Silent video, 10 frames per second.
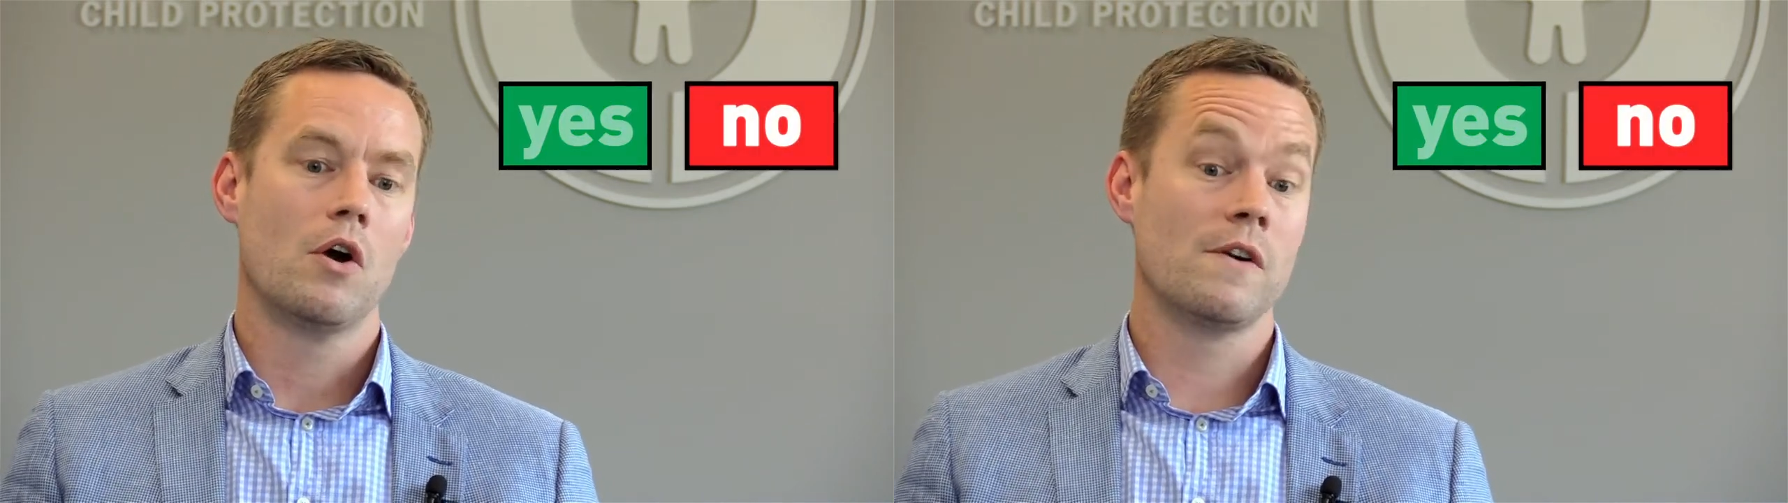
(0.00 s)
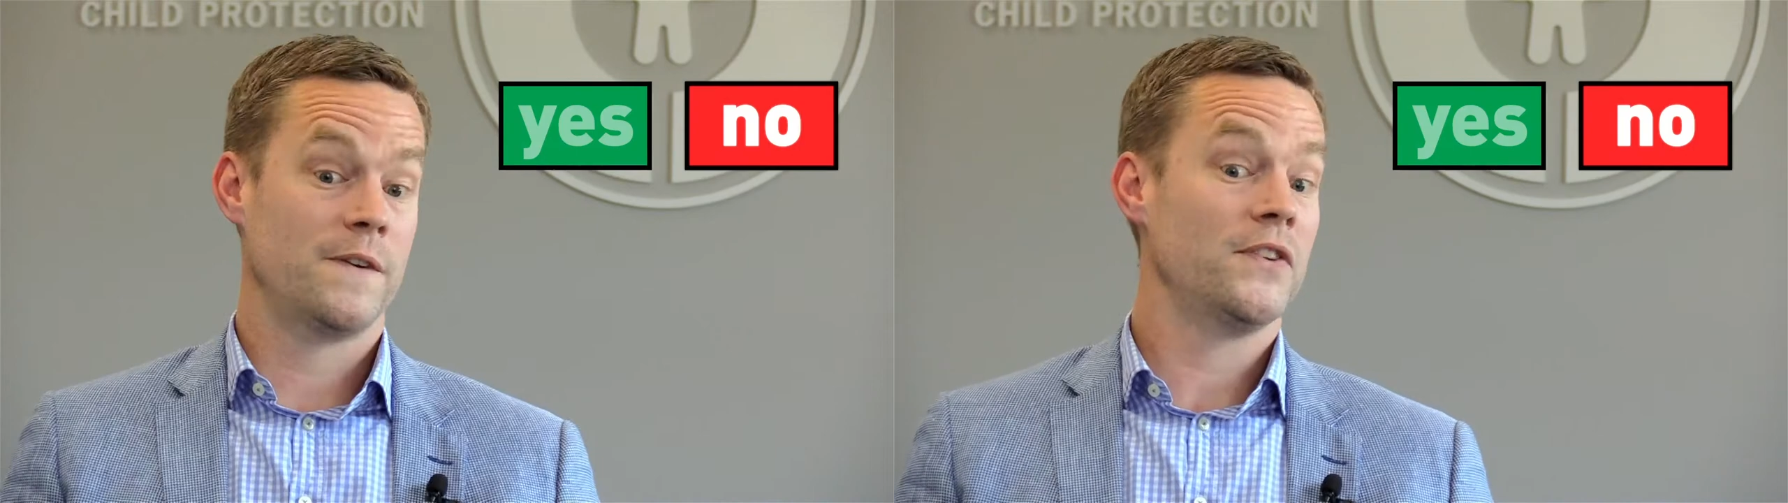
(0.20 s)

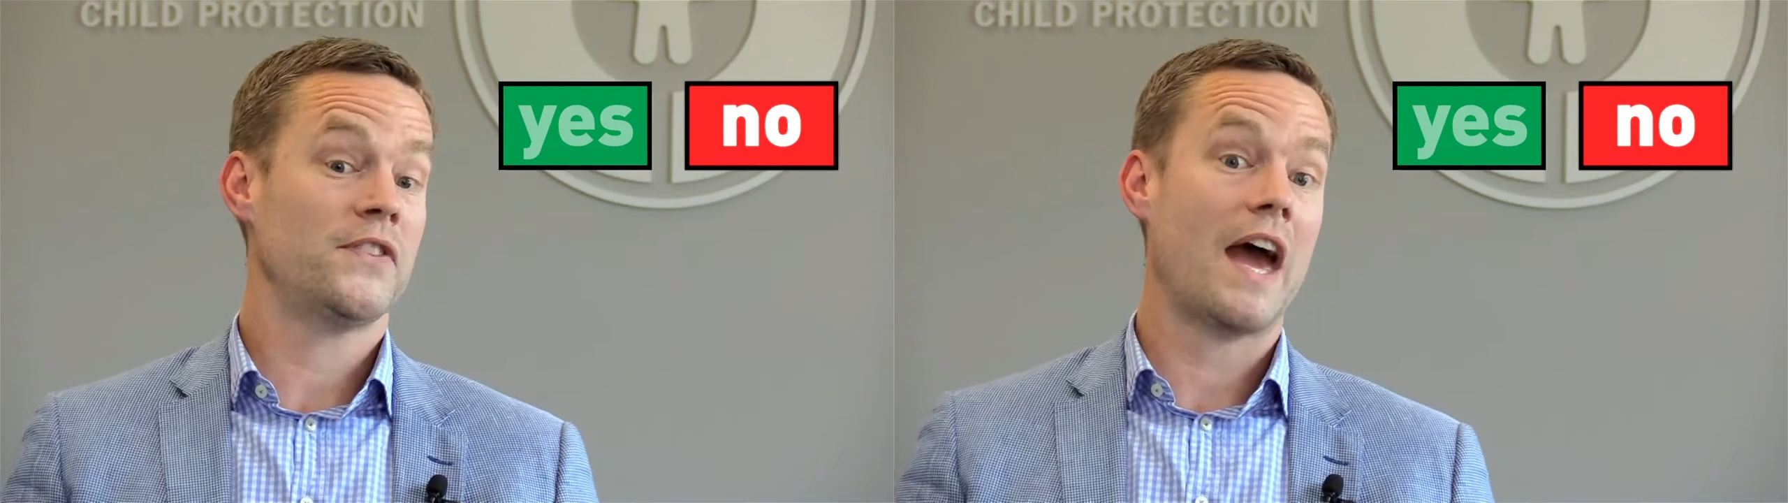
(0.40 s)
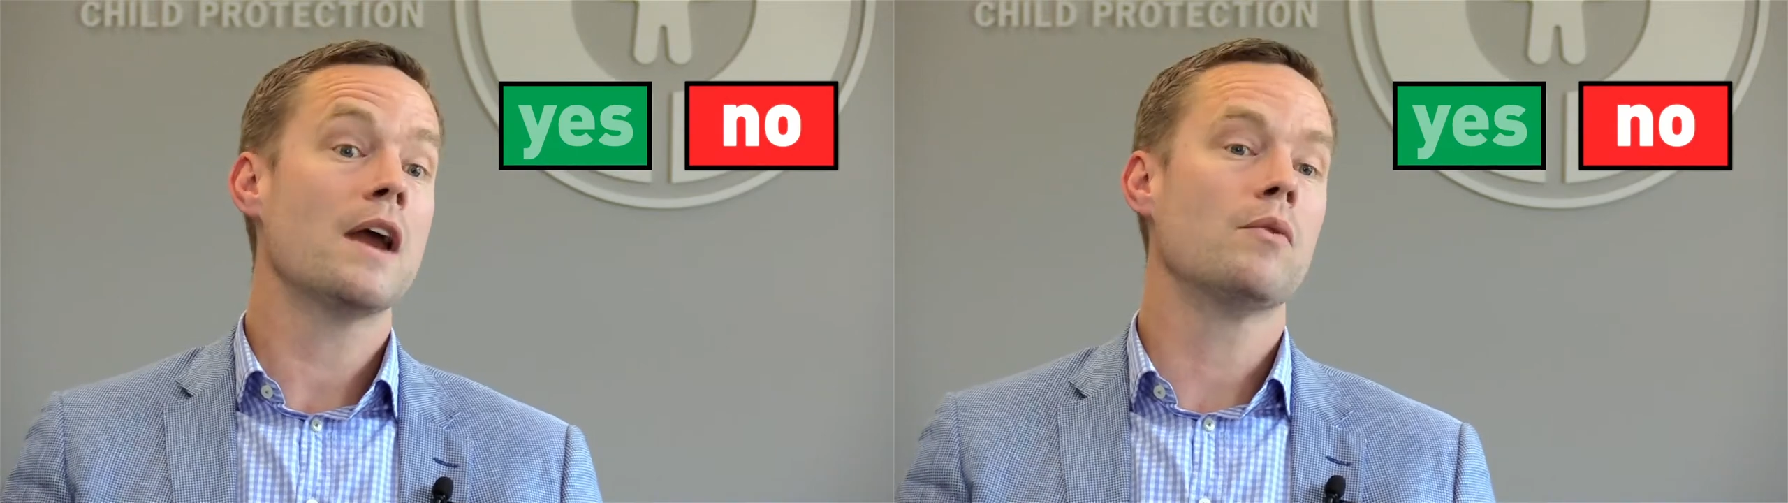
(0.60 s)
or if you
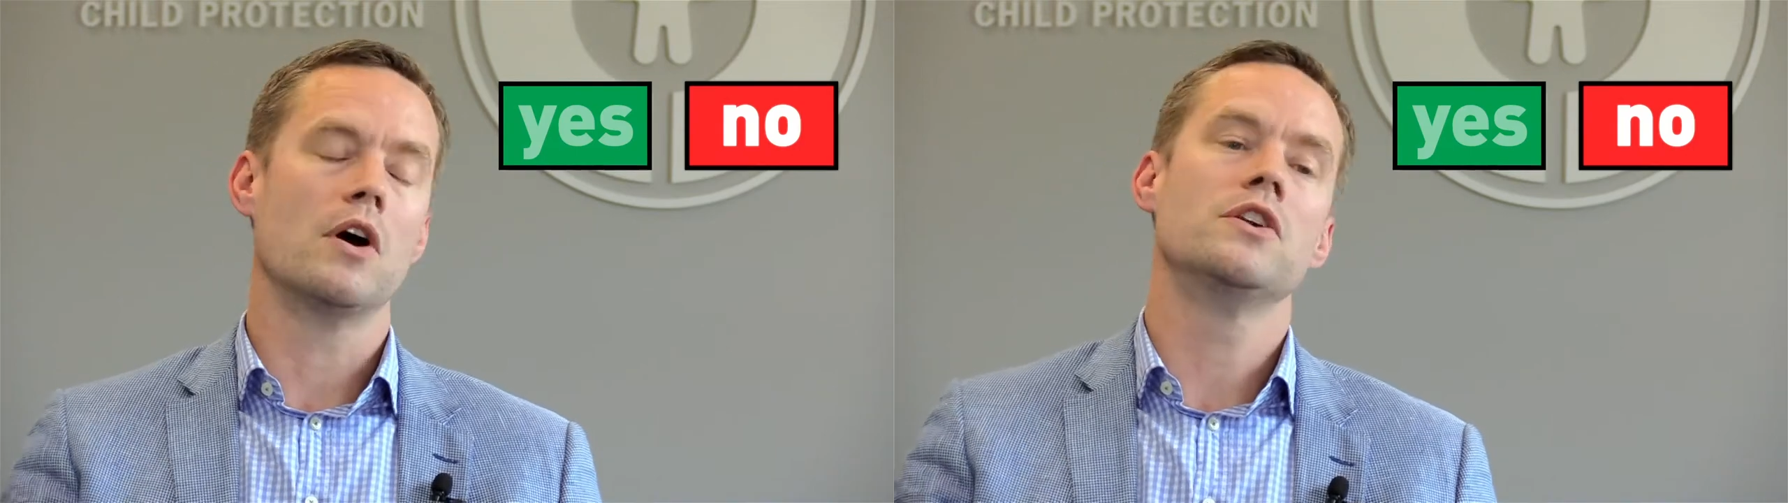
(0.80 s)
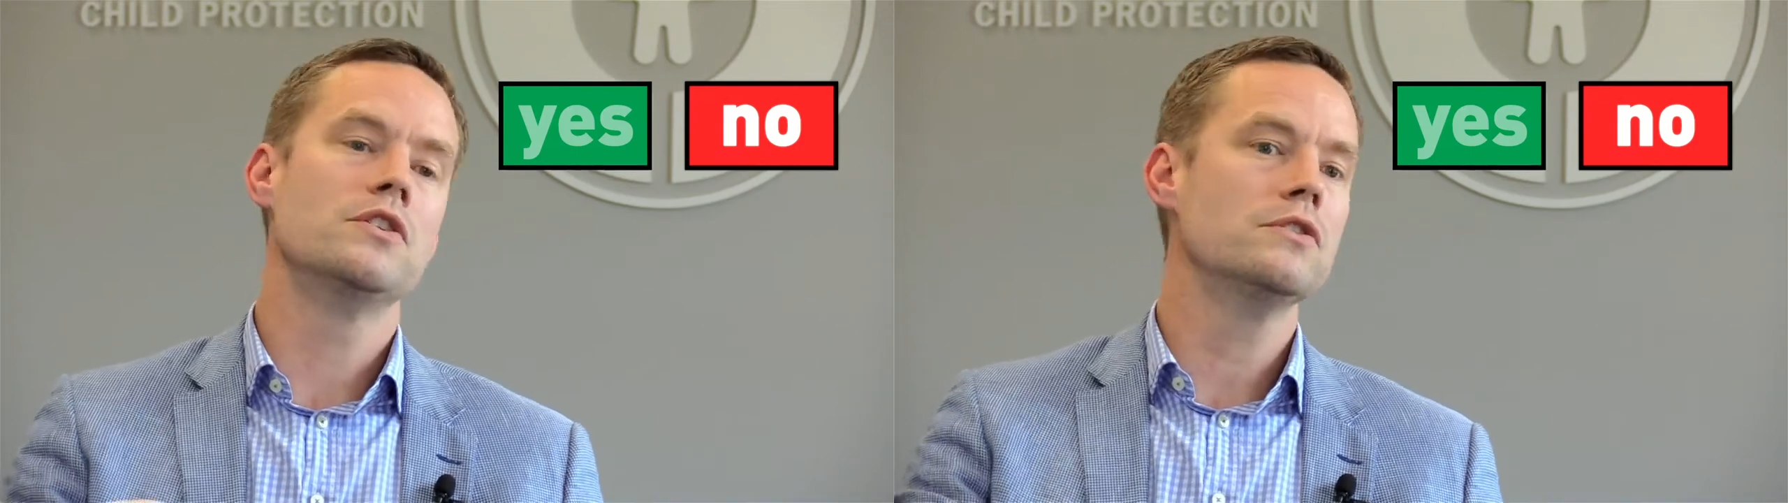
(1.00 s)
say
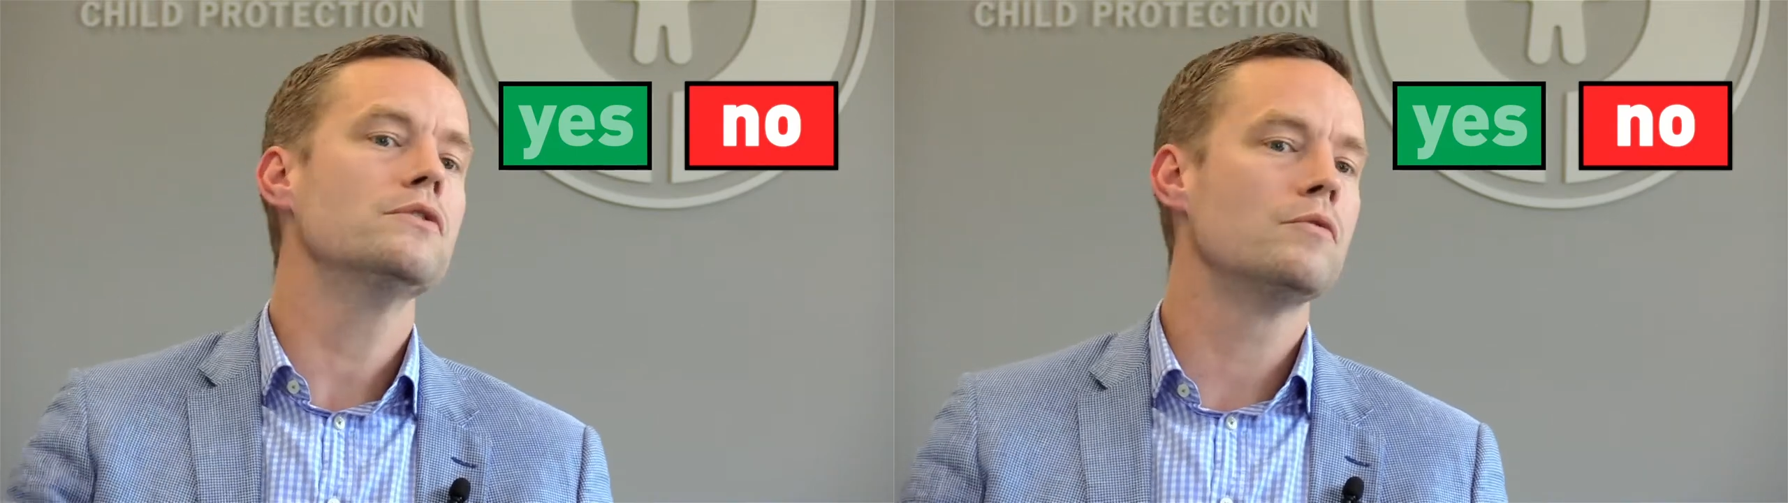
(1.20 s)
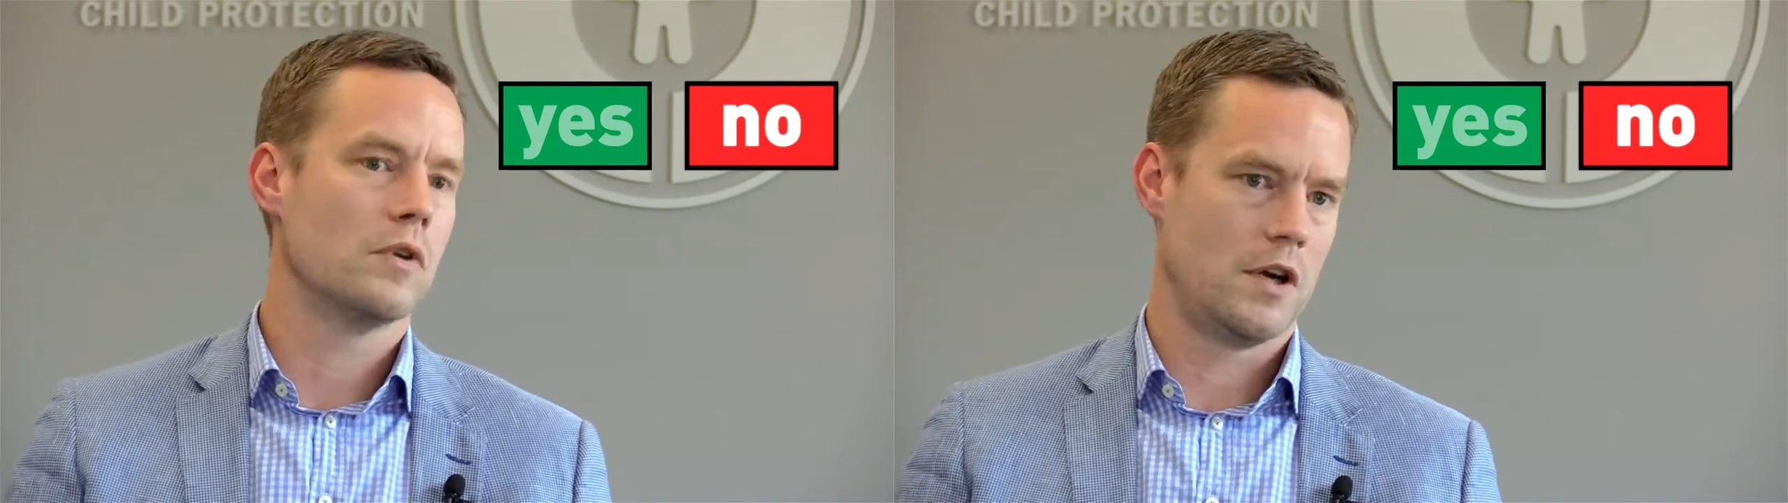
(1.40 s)
what
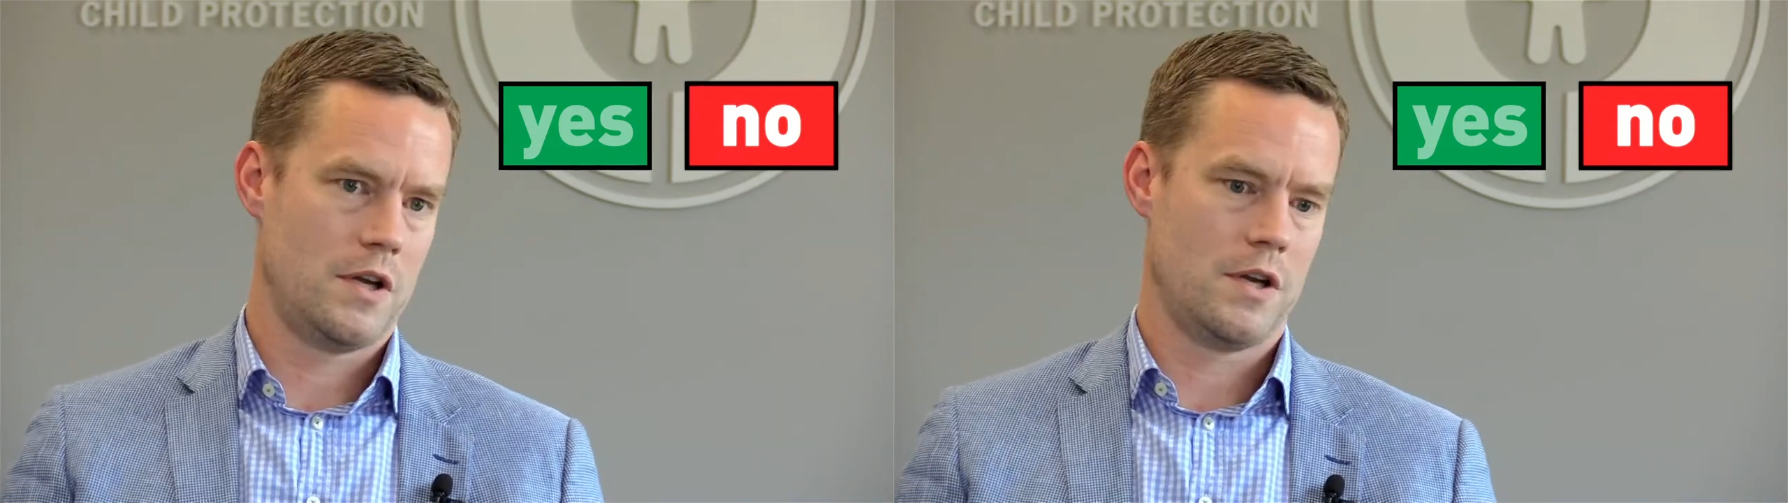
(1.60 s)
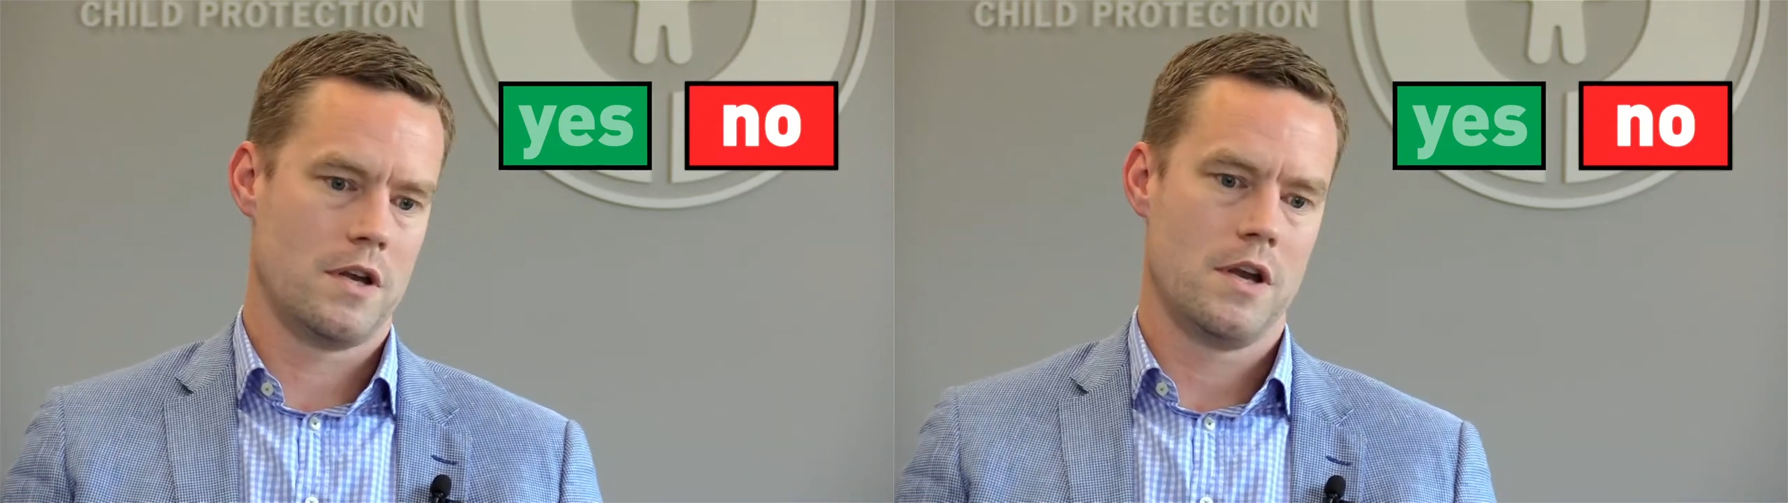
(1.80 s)
you
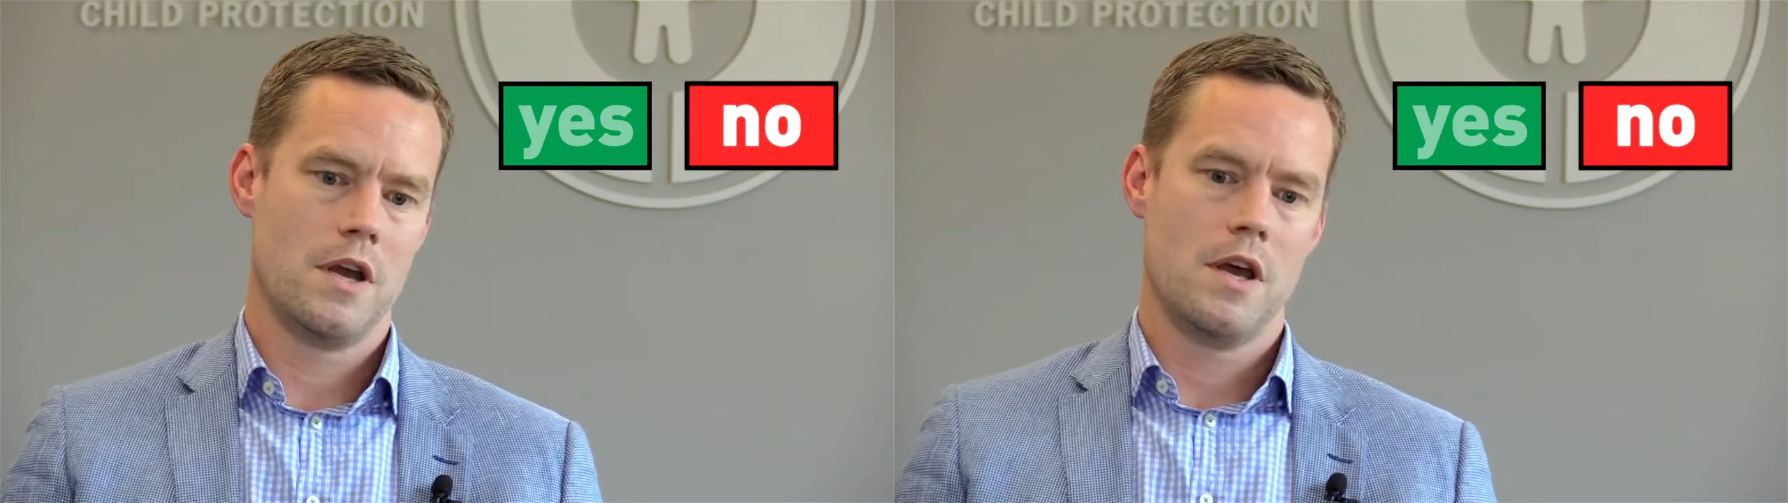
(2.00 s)
want,